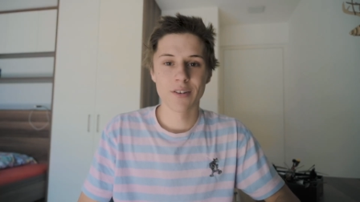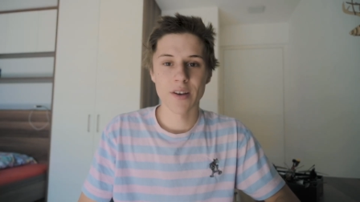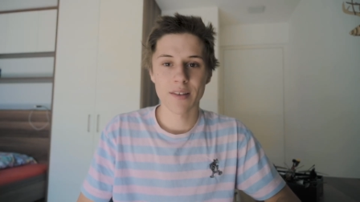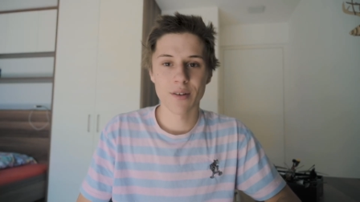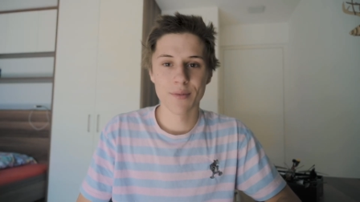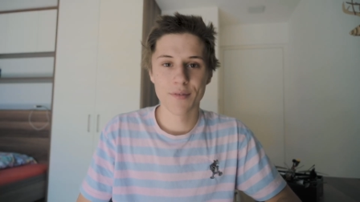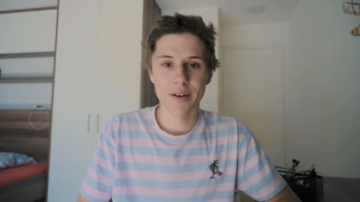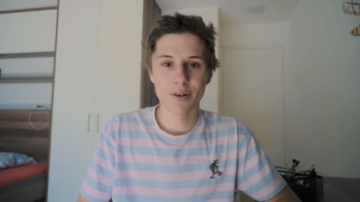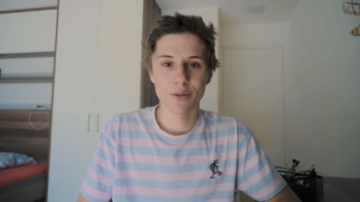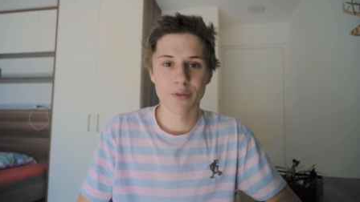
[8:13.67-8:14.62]
You just don't
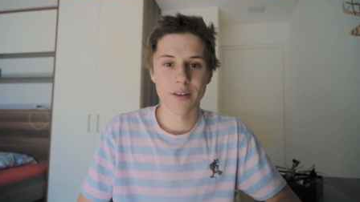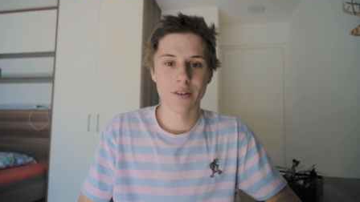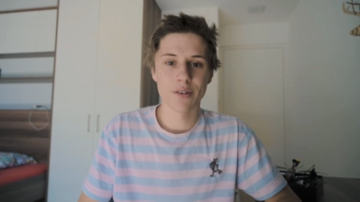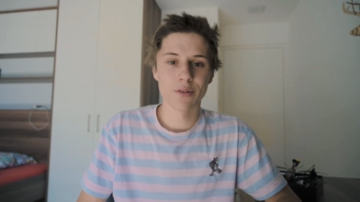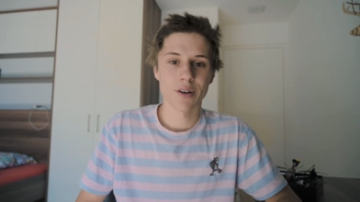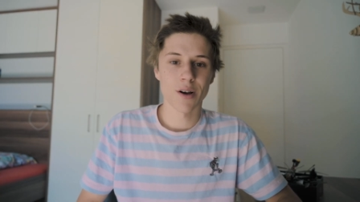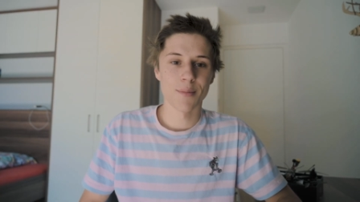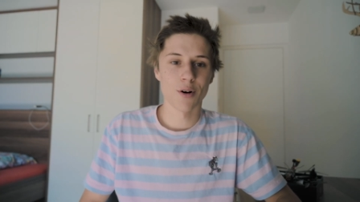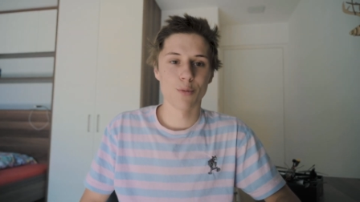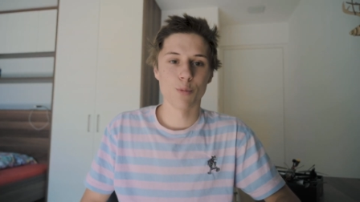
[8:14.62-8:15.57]
feel good when you don't come
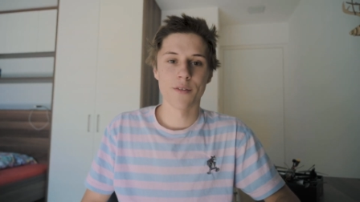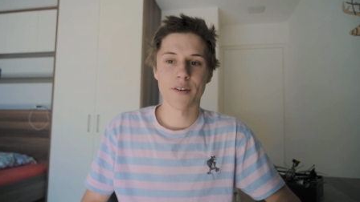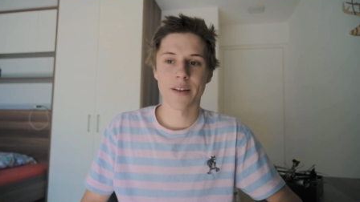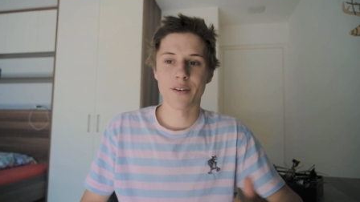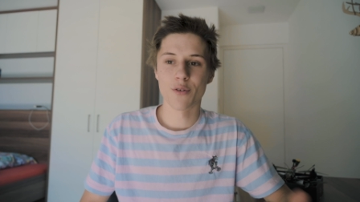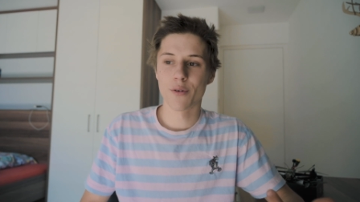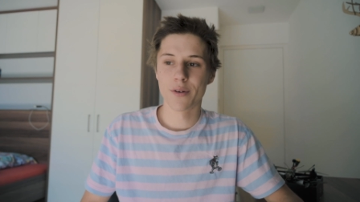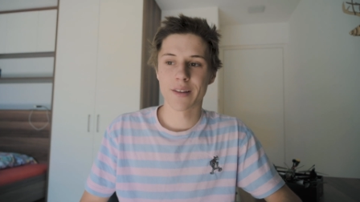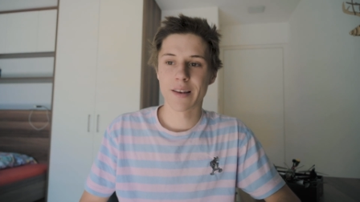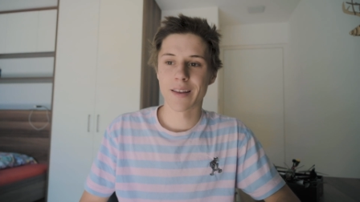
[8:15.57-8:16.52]
home with any drone
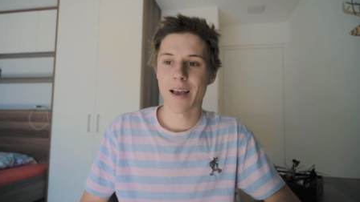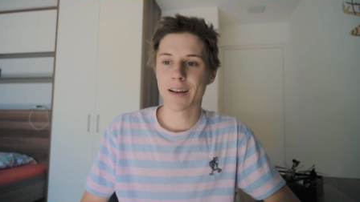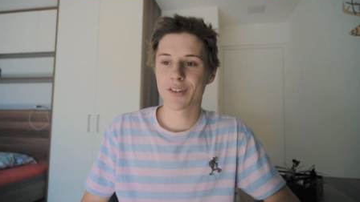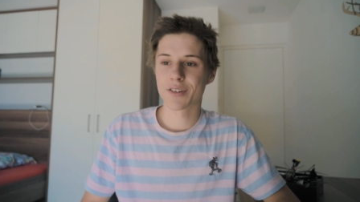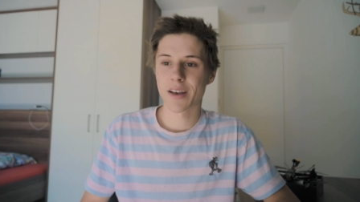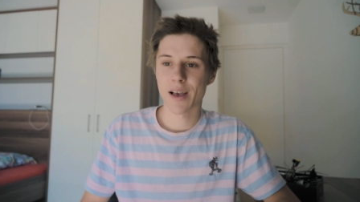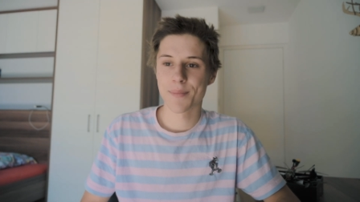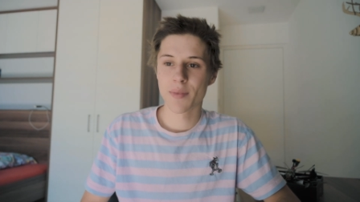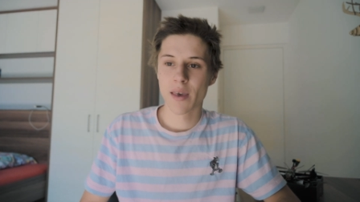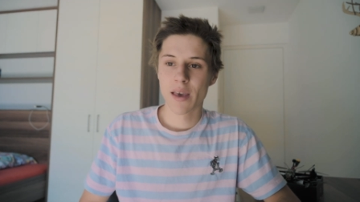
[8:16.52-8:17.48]
and any action
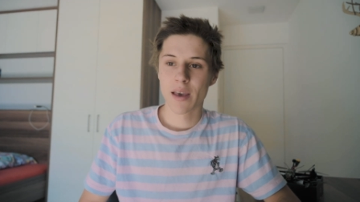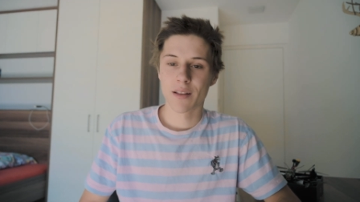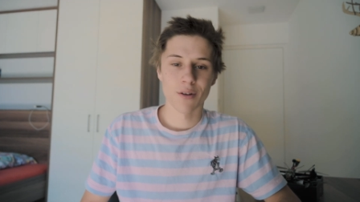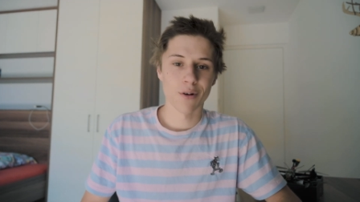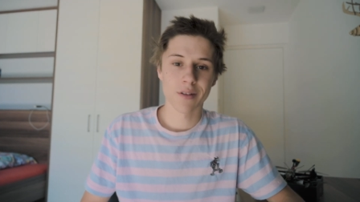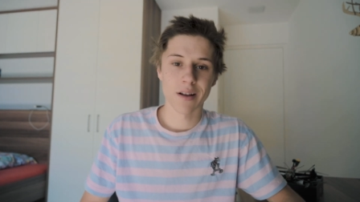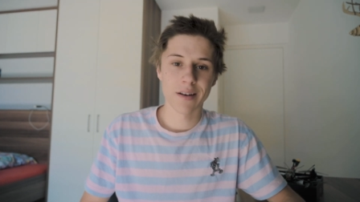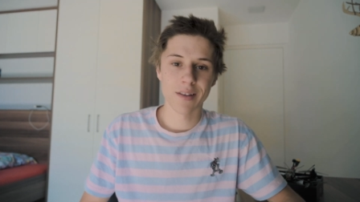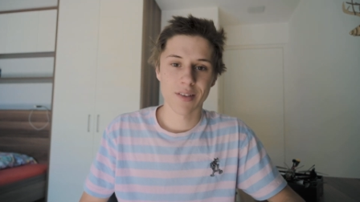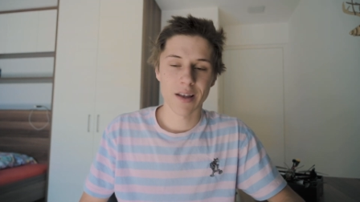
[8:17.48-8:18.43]
cam in total
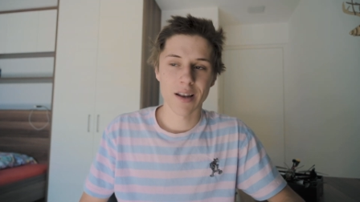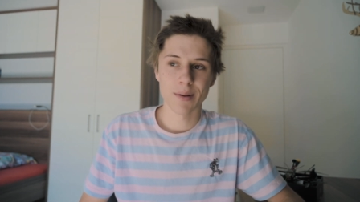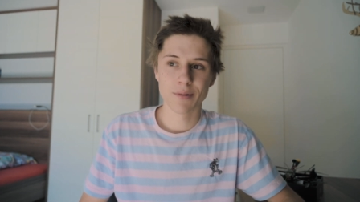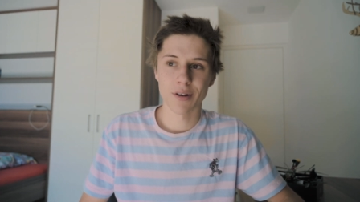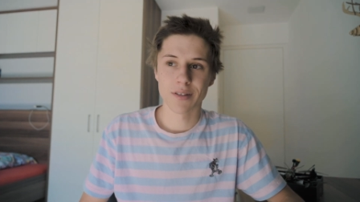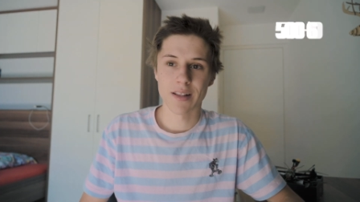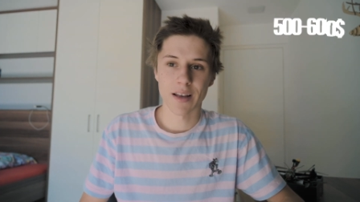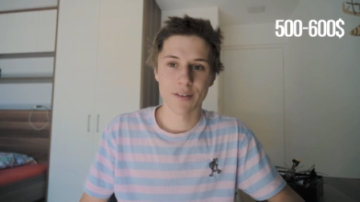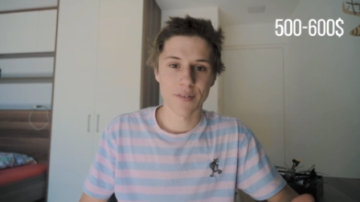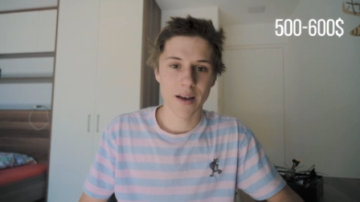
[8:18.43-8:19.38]
this setup costs
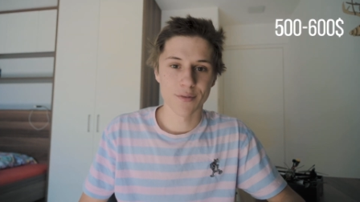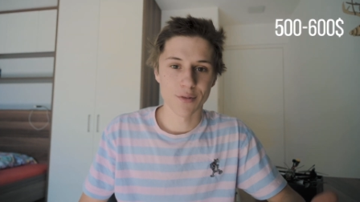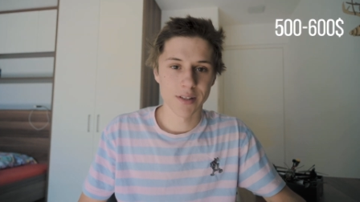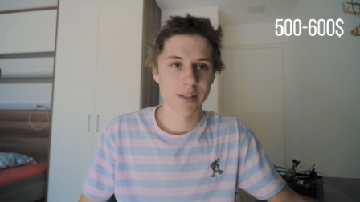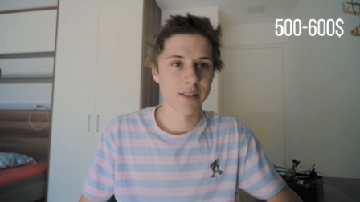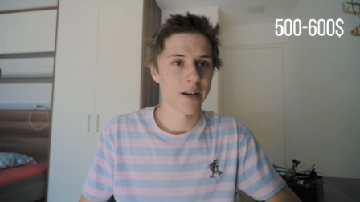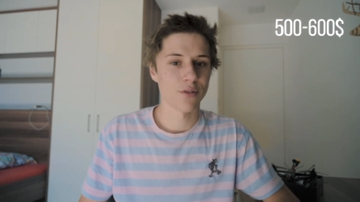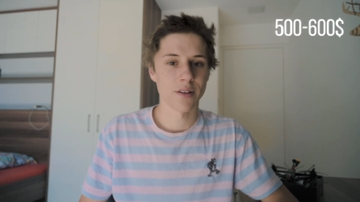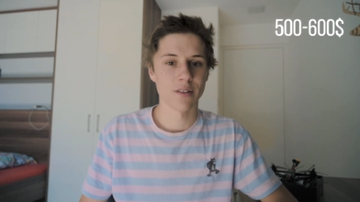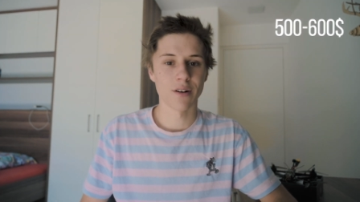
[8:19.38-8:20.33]
like five to six
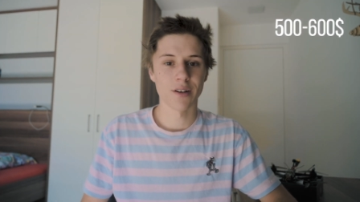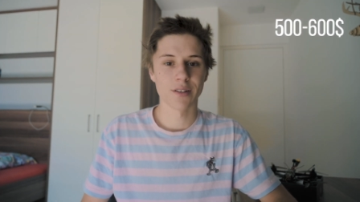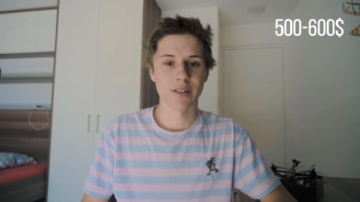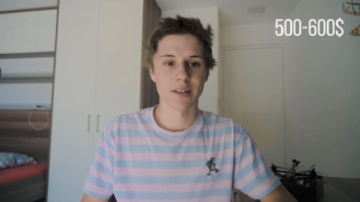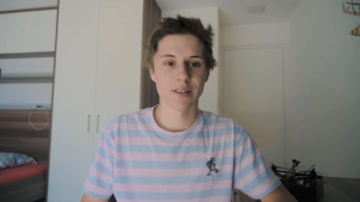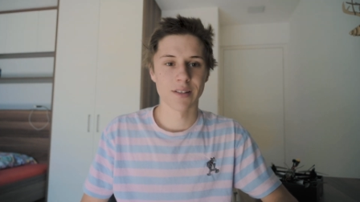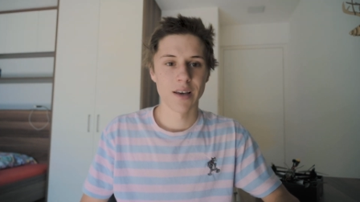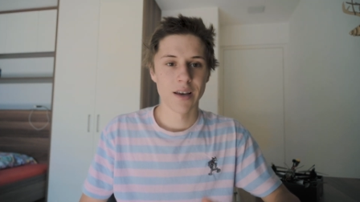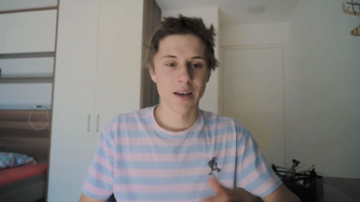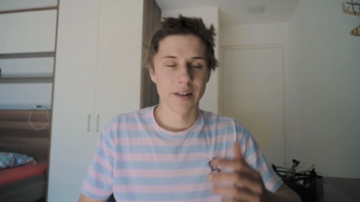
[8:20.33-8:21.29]
hundred dollars that's
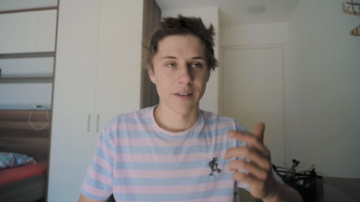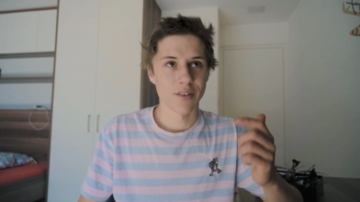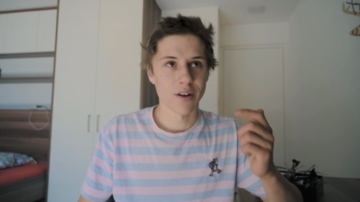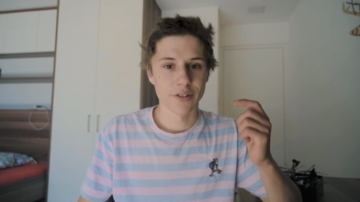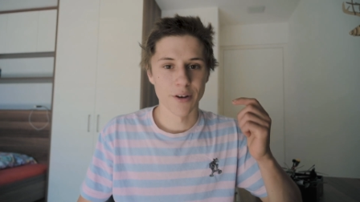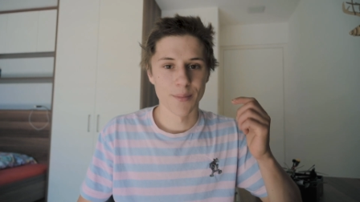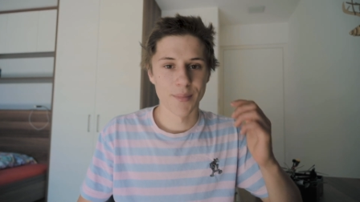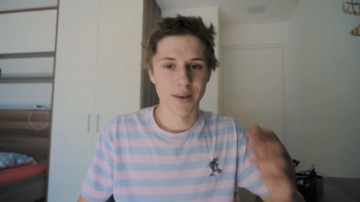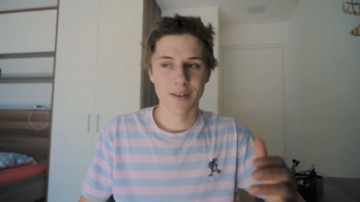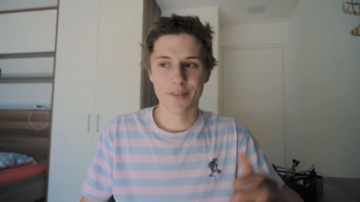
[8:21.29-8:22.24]
that's also a
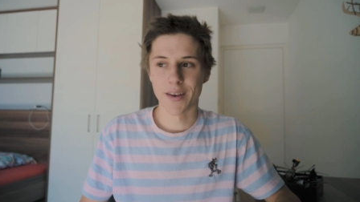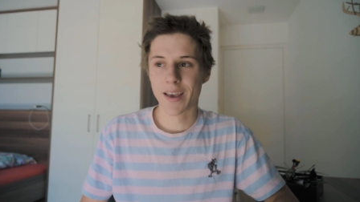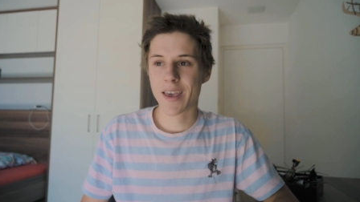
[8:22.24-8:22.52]
big thing